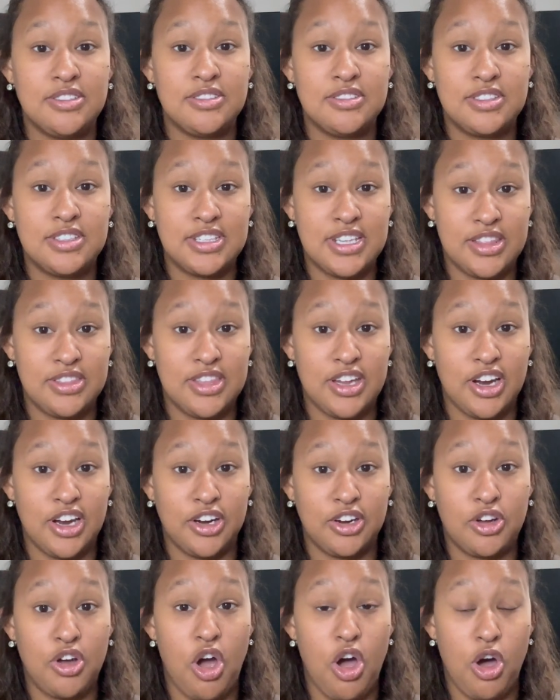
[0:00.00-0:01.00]
sit
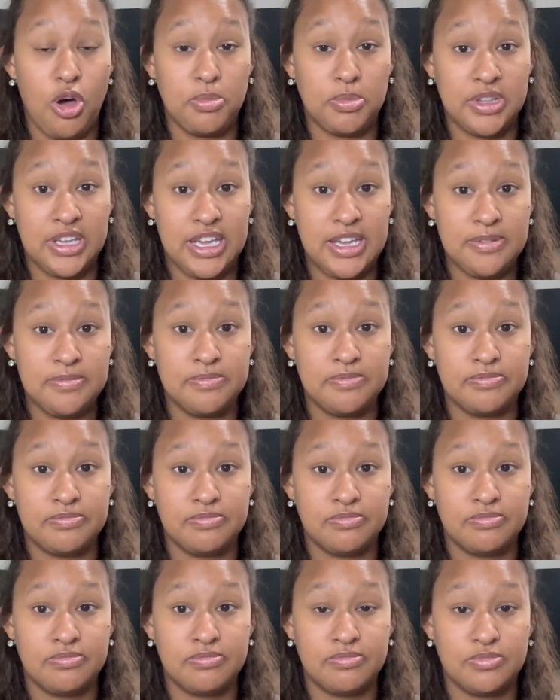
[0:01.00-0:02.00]
there calmly,
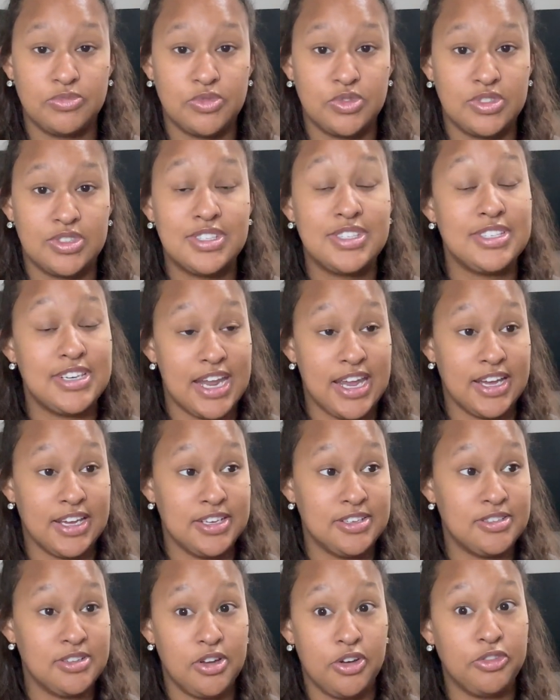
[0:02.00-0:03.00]

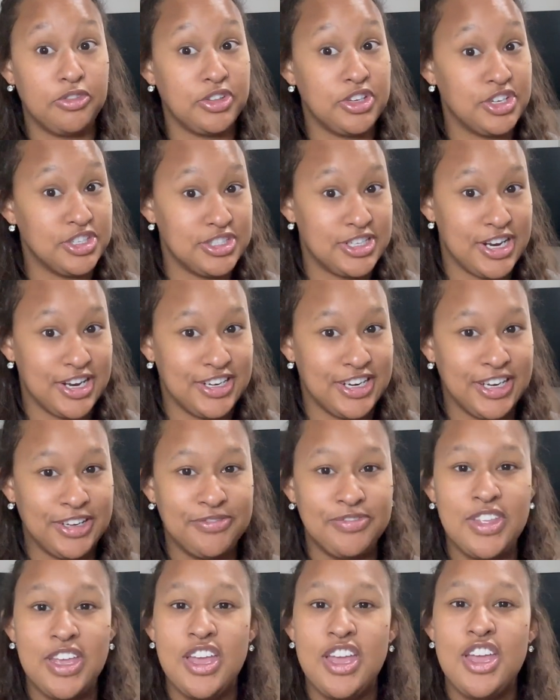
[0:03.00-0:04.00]
hopefully you're
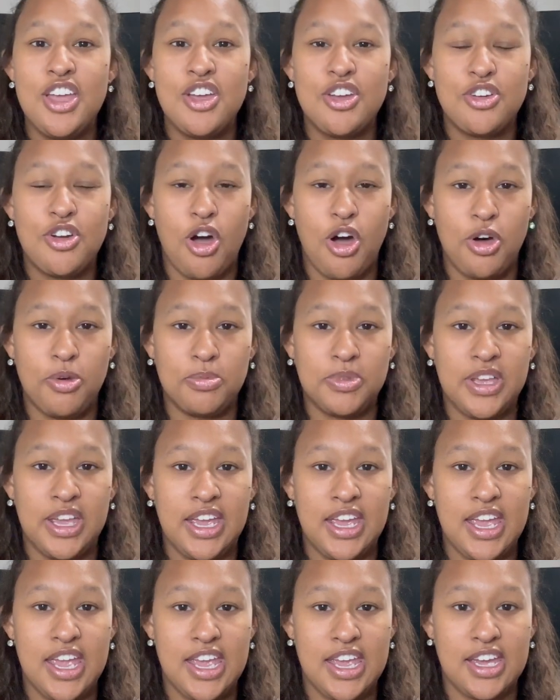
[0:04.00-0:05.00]
standing,
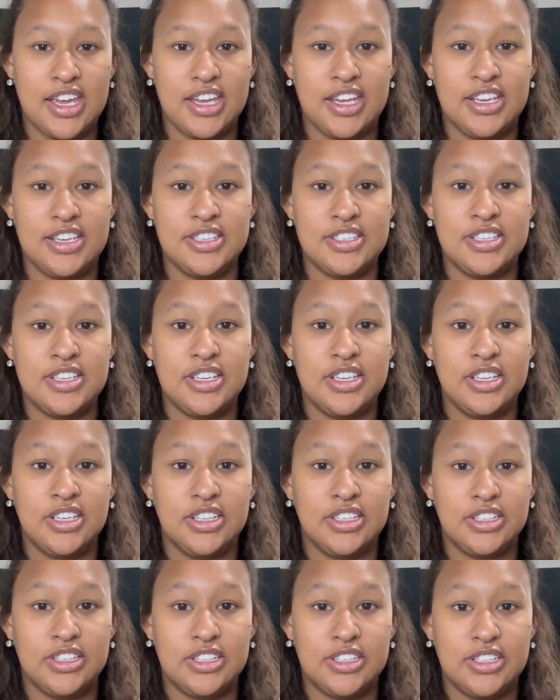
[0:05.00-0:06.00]
calmly, and
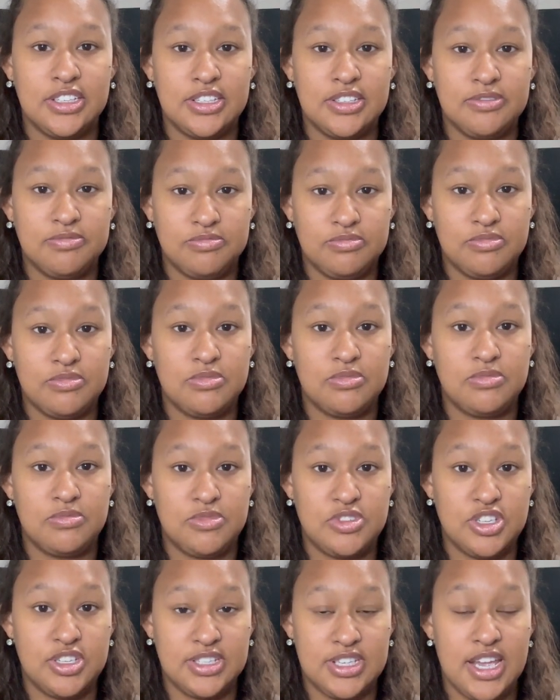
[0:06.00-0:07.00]

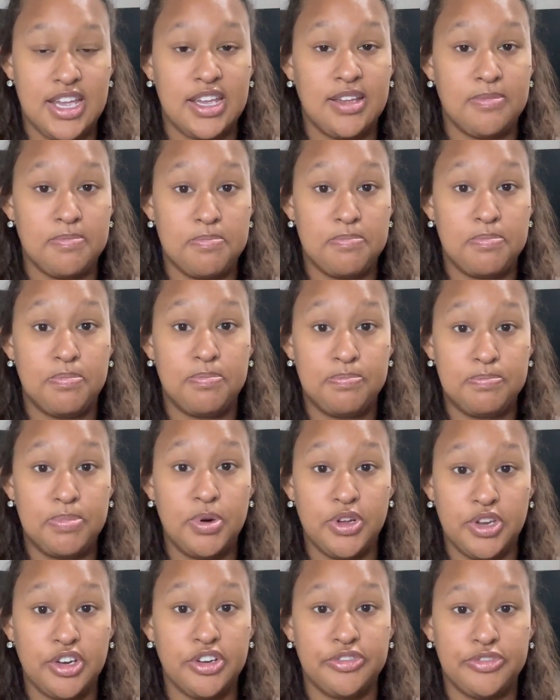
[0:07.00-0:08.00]
just say,
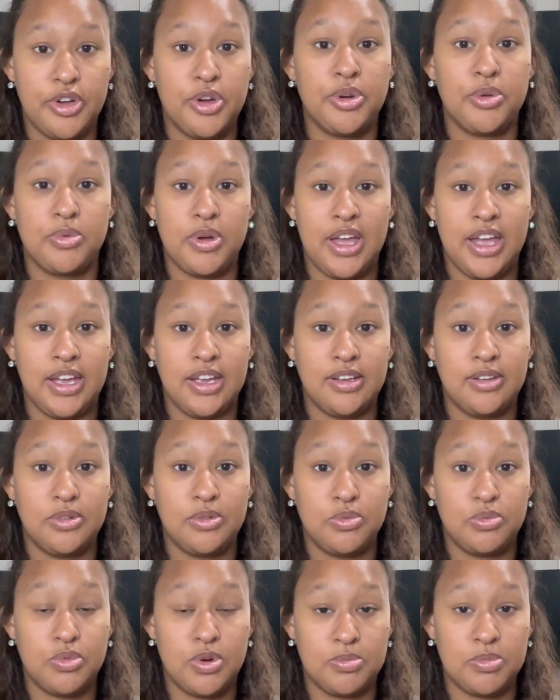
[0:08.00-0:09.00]
put your phone away
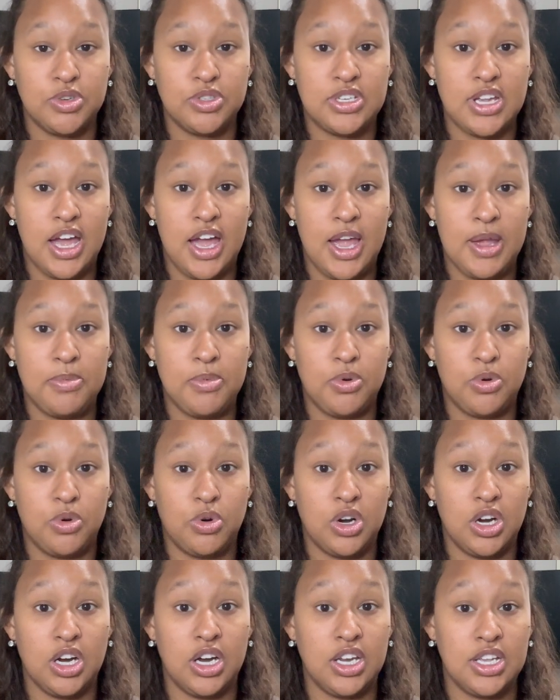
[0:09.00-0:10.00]
one more time,
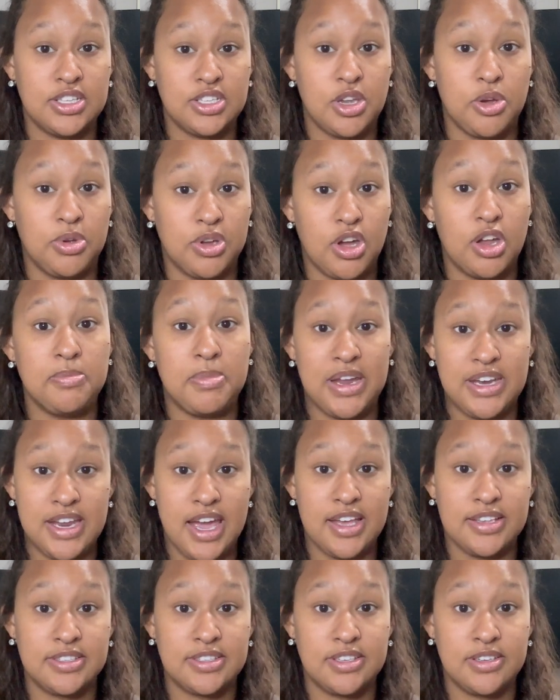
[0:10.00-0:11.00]
or it's going on my
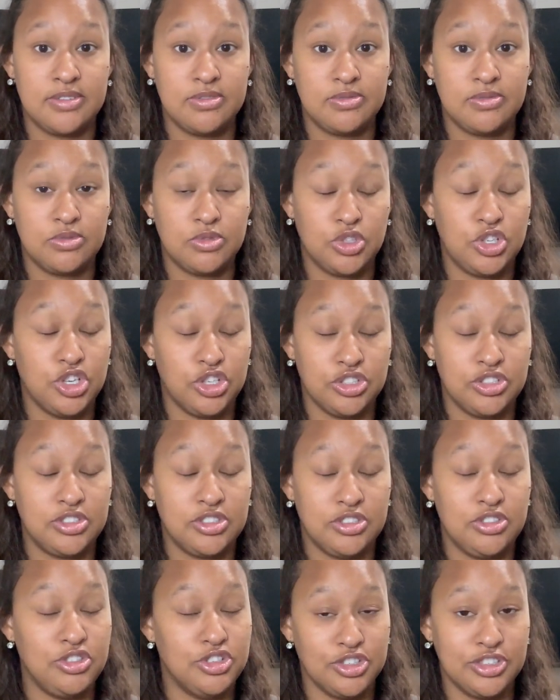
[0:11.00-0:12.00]
desk,
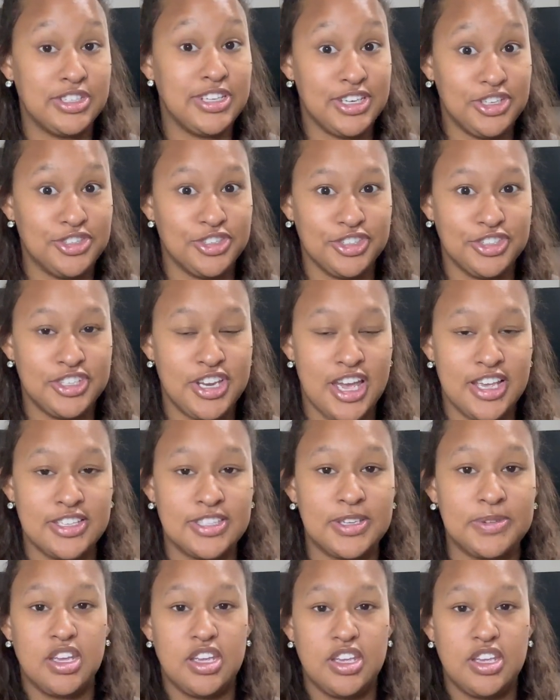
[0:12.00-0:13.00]
your teacher's
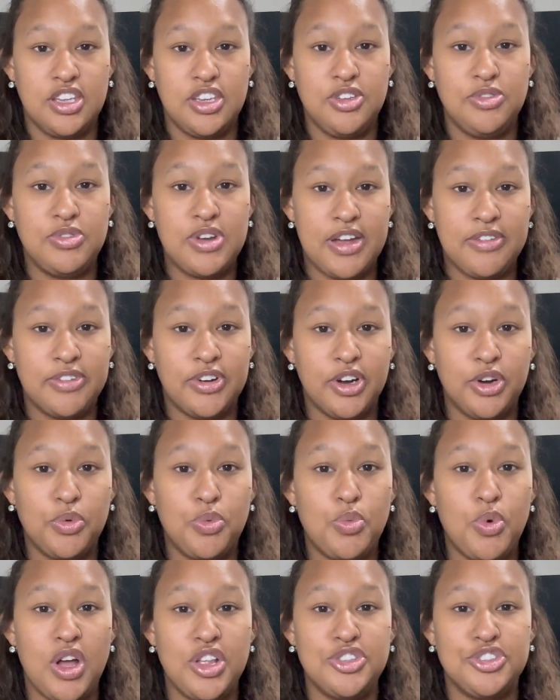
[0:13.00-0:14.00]
desk. You never
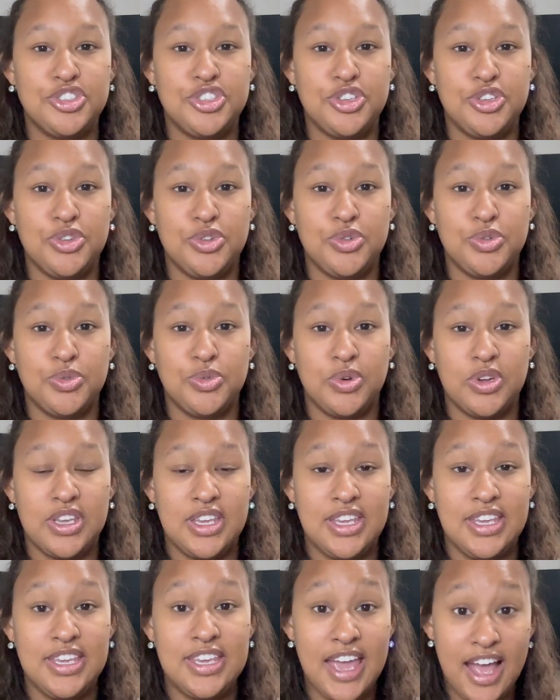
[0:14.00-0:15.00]
want to
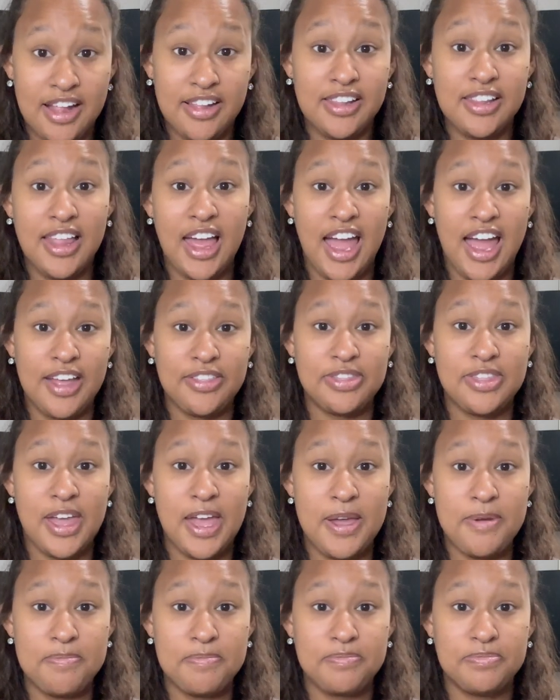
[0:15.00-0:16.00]
yell at
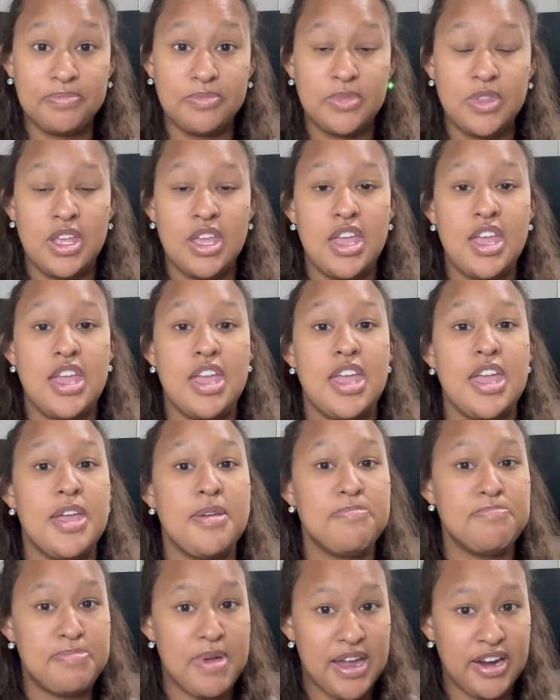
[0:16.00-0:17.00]
them,
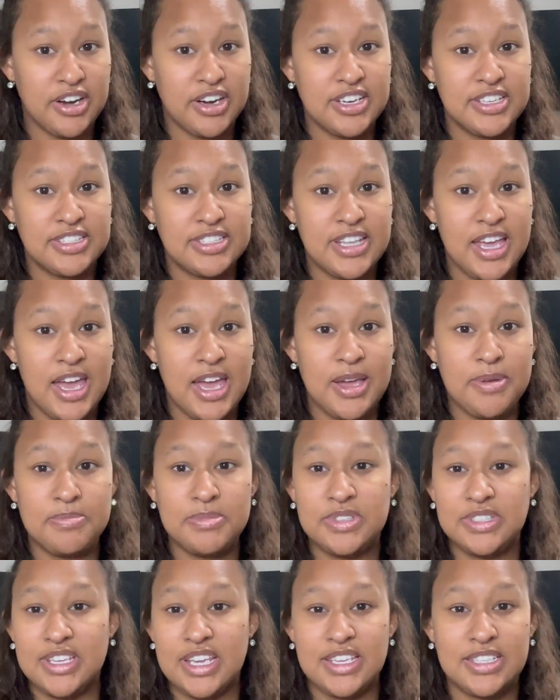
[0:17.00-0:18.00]
embarrass them,
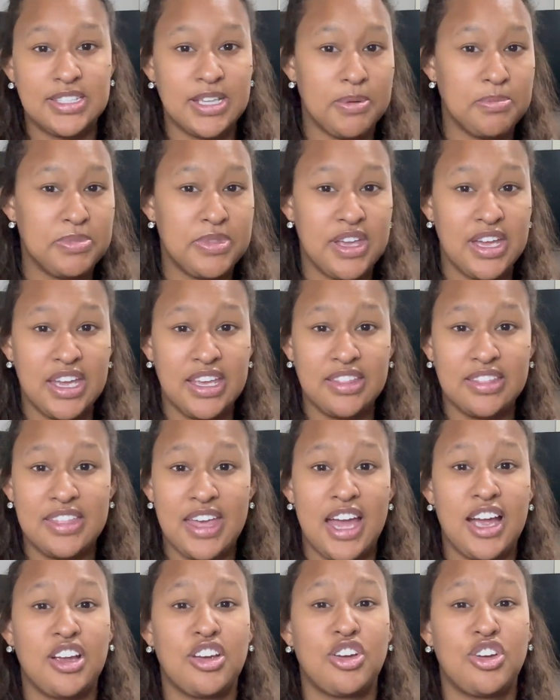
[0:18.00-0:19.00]
say something
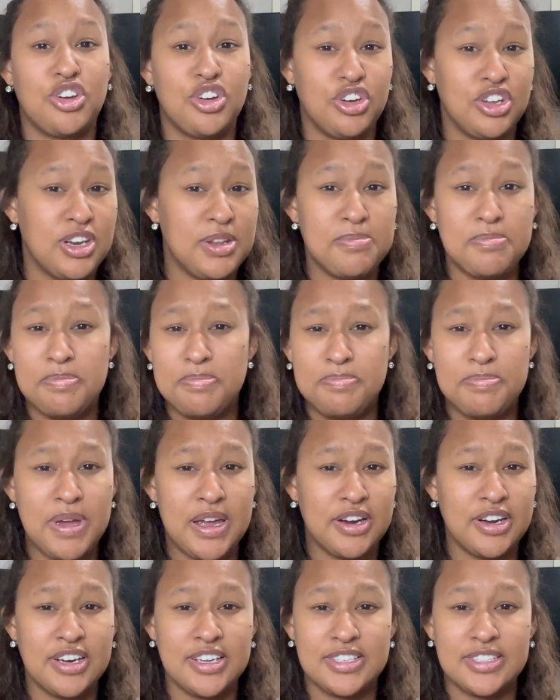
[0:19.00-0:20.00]
that could
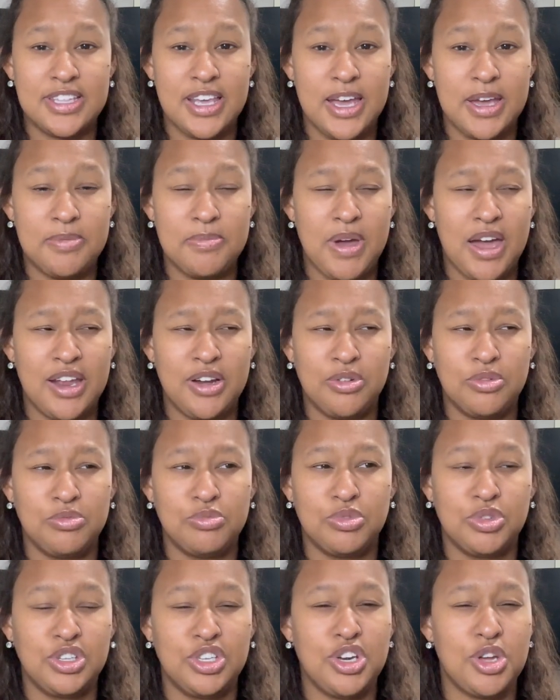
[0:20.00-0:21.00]
embarrass them. I don't
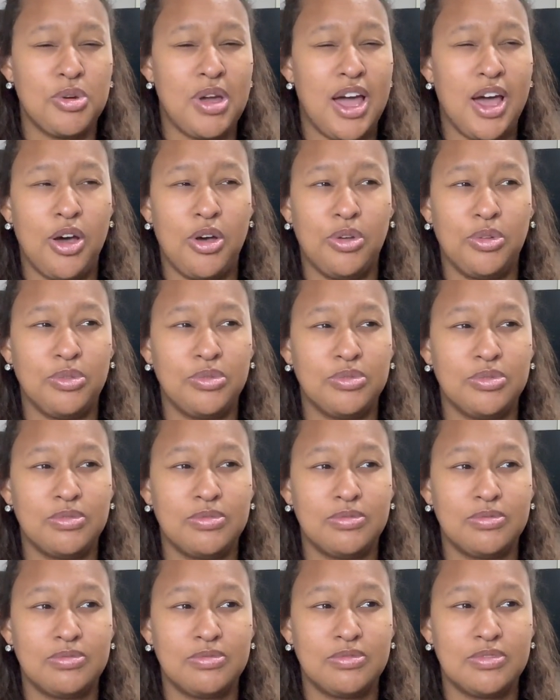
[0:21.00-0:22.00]
really know how
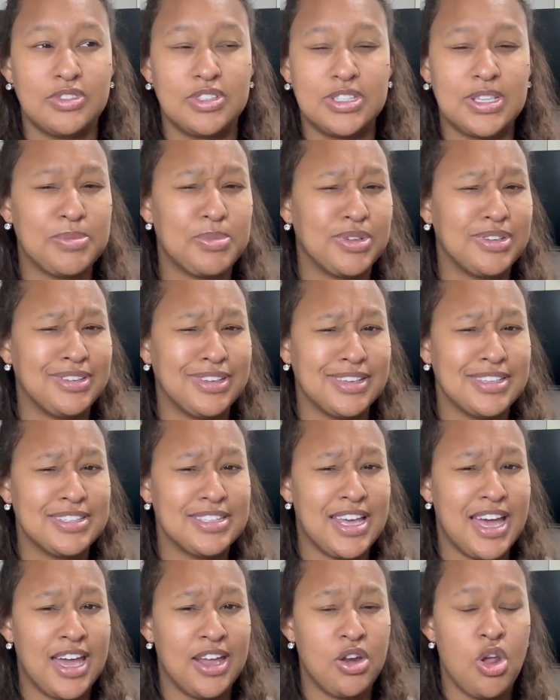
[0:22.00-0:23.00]
someone does
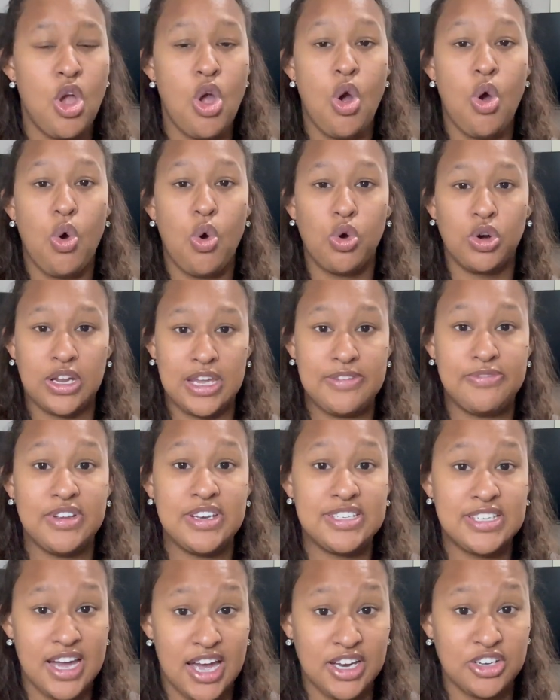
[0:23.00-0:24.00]
that, or
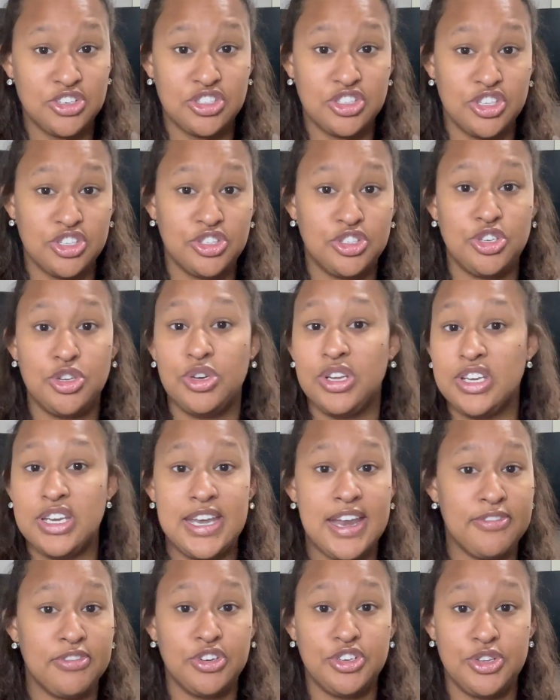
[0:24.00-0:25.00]
even touch the student.
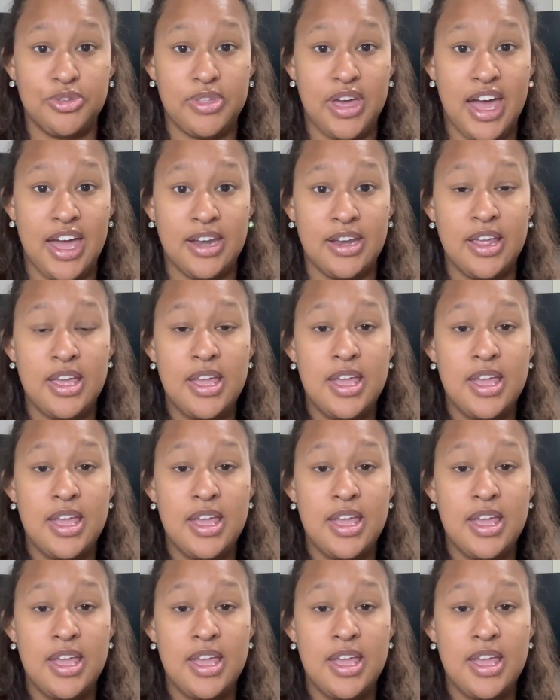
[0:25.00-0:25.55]
Never do that.